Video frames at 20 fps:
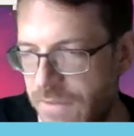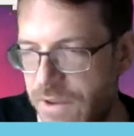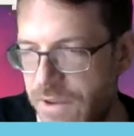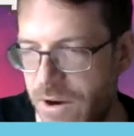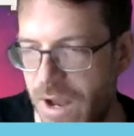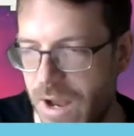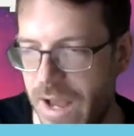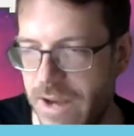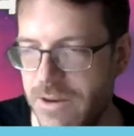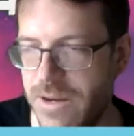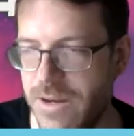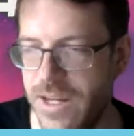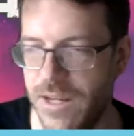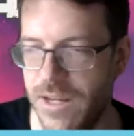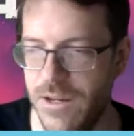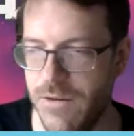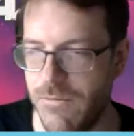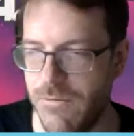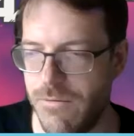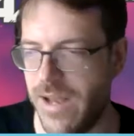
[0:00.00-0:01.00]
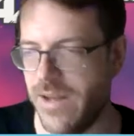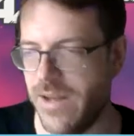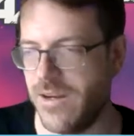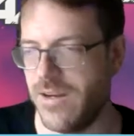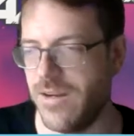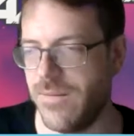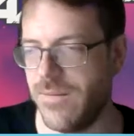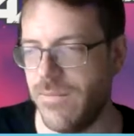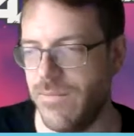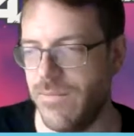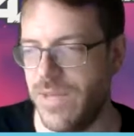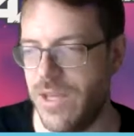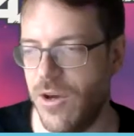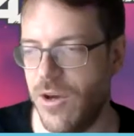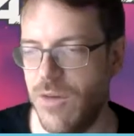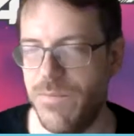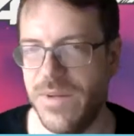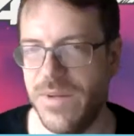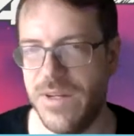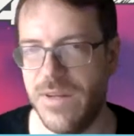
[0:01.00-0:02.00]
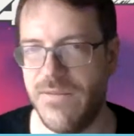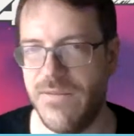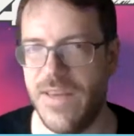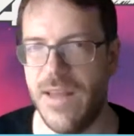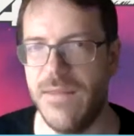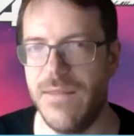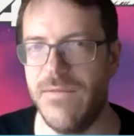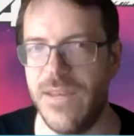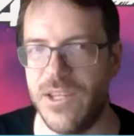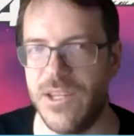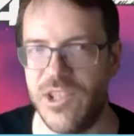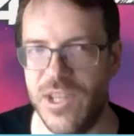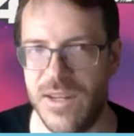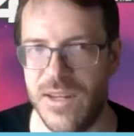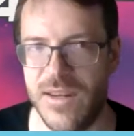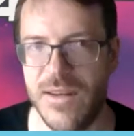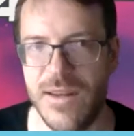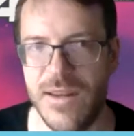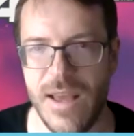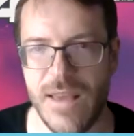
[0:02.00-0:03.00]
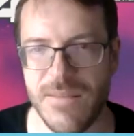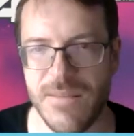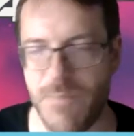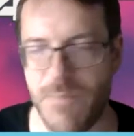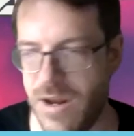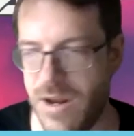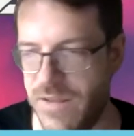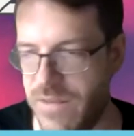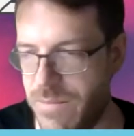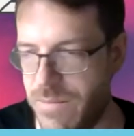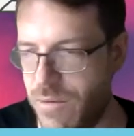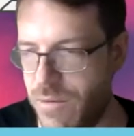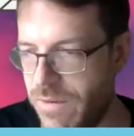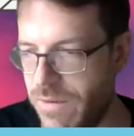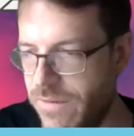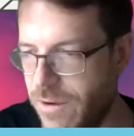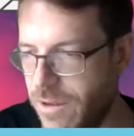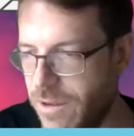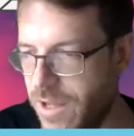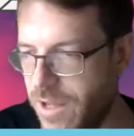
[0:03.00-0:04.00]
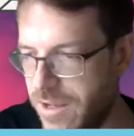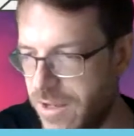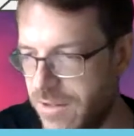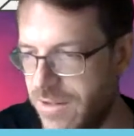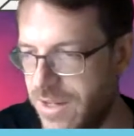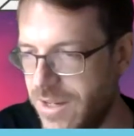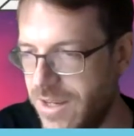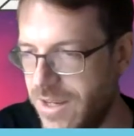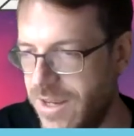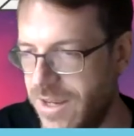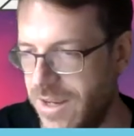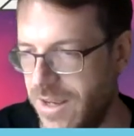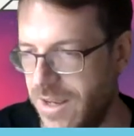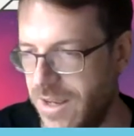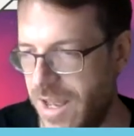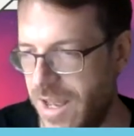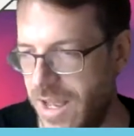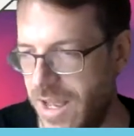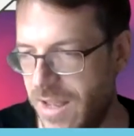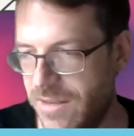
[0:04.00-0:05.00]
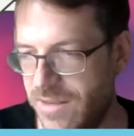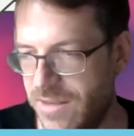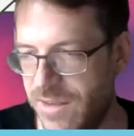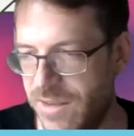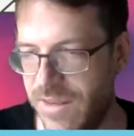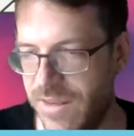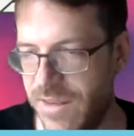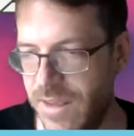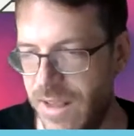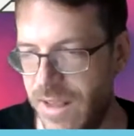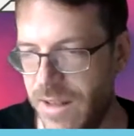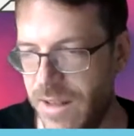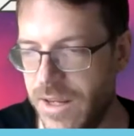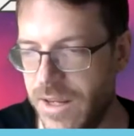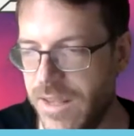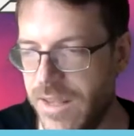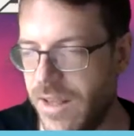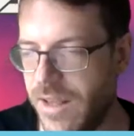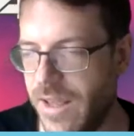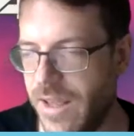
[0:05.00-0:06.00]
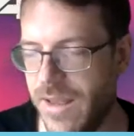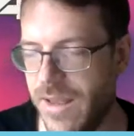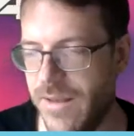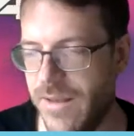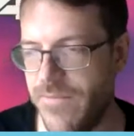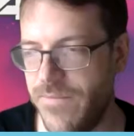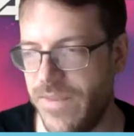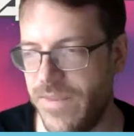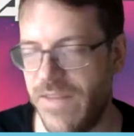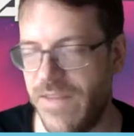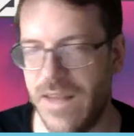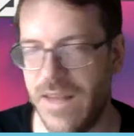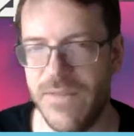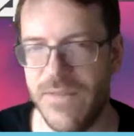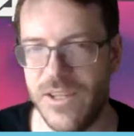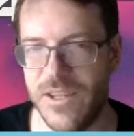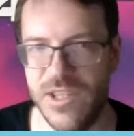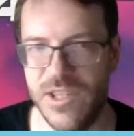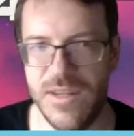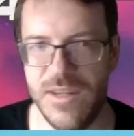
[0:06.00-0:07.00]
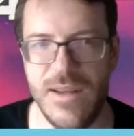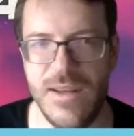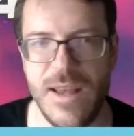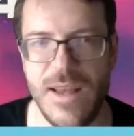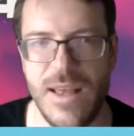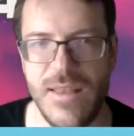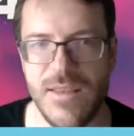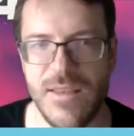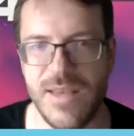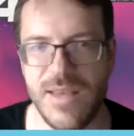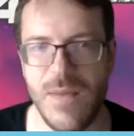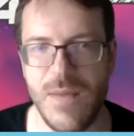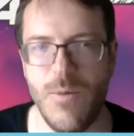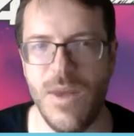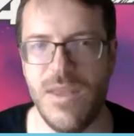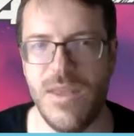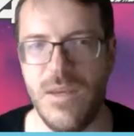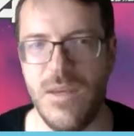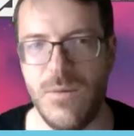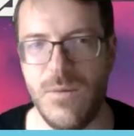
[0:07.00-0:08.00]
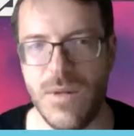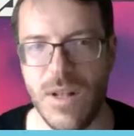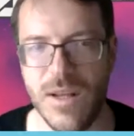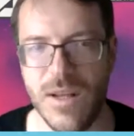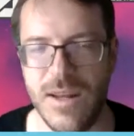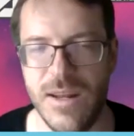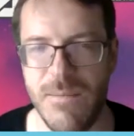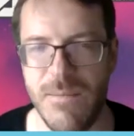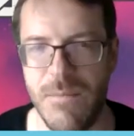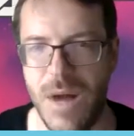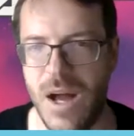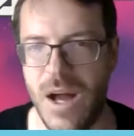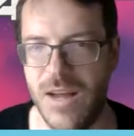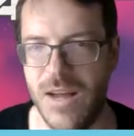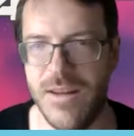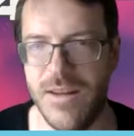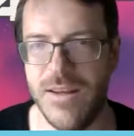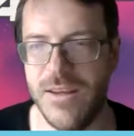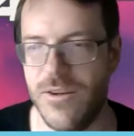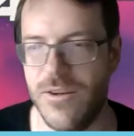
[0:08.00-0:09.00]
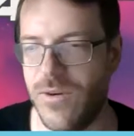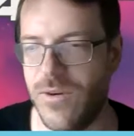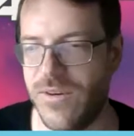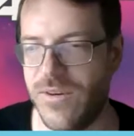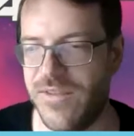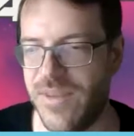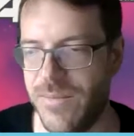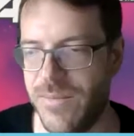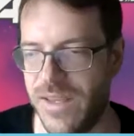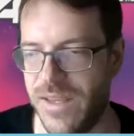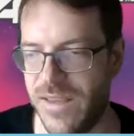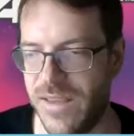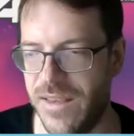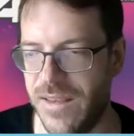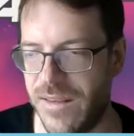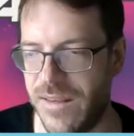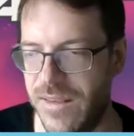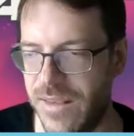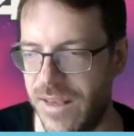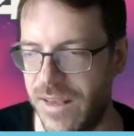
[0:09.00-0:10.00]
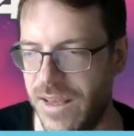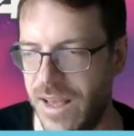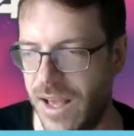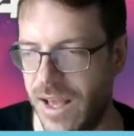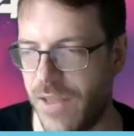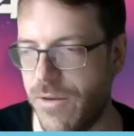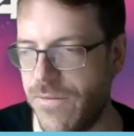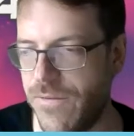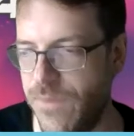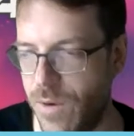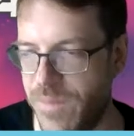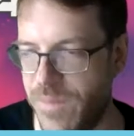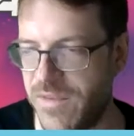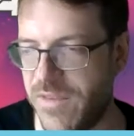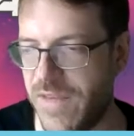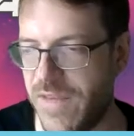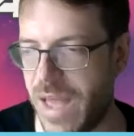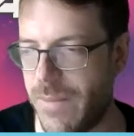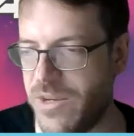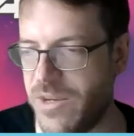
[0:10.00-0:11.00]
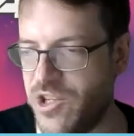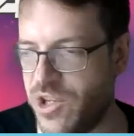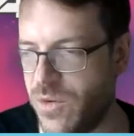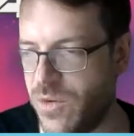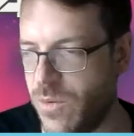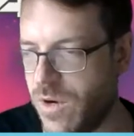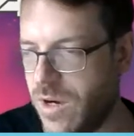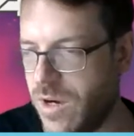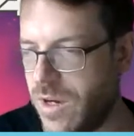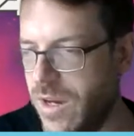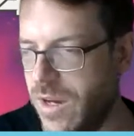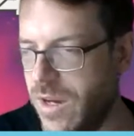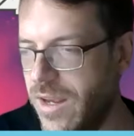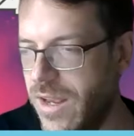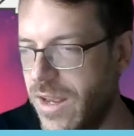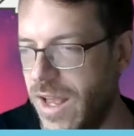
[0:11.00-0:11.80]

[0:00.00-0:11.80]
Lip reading: If you're hiring a new writer, be open to fan fiction as part of a portfolio. Look at fan fiction the same way that you would look at a mod or something that's other forms of amateur work.